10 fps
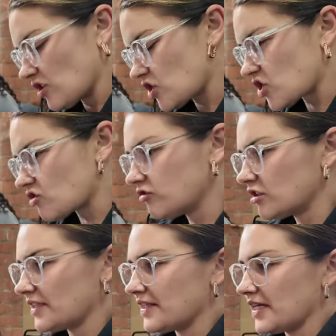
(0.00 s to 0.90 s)
Like,
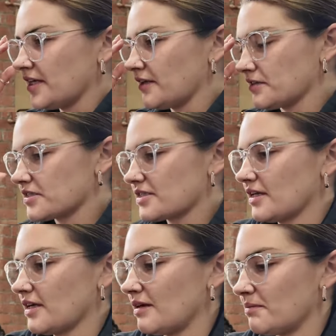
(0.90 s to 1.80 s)
scrawling their notes.
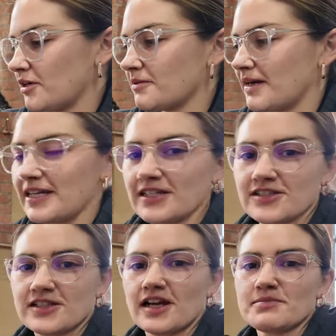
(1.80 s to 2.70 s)
By the way,
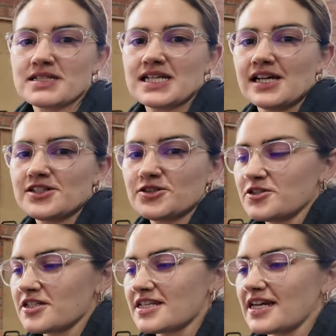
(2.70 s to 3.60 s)
I'm sat at
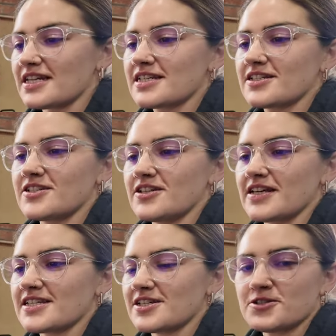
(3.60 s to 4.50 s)
Georgia's desk to do
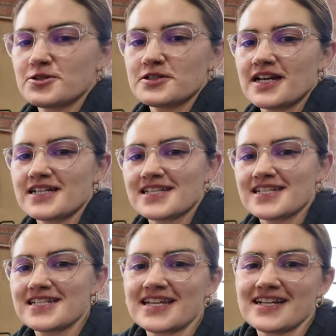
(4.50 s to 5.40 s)
this, and Georgia has
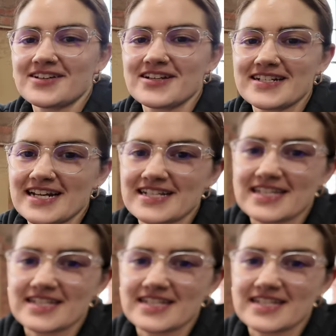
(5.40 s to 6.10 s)
this thing on her desk.